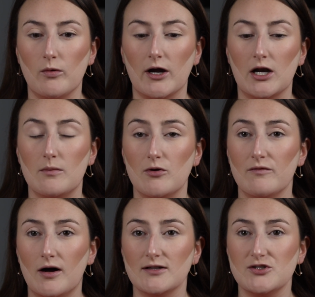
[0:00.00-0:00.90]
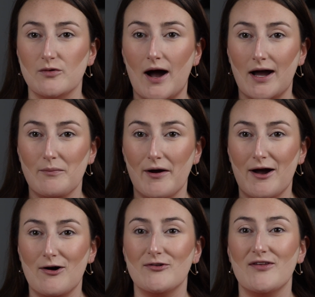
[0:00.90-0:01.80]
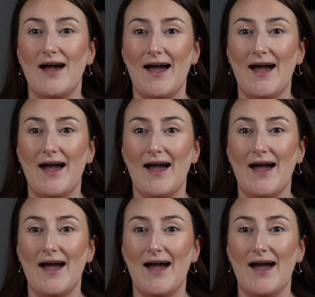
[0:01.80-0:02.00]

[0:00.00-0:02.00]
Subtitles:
we're gonna move on to eyebrows